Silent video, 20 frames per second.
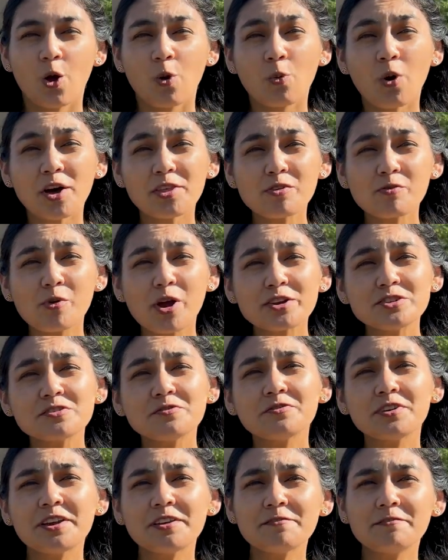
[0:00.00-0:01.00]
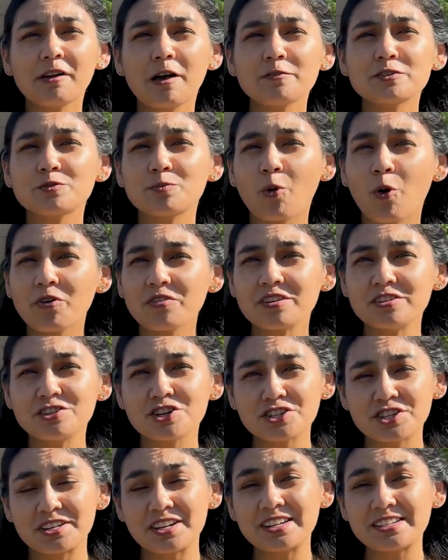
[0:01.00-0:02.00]
While the retrofit involves more than
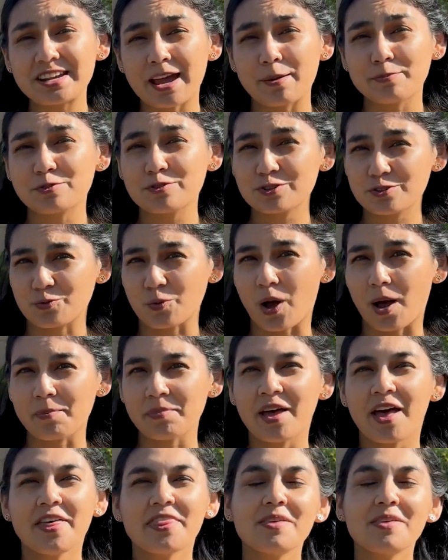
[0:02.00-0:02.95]
just an adapter swap,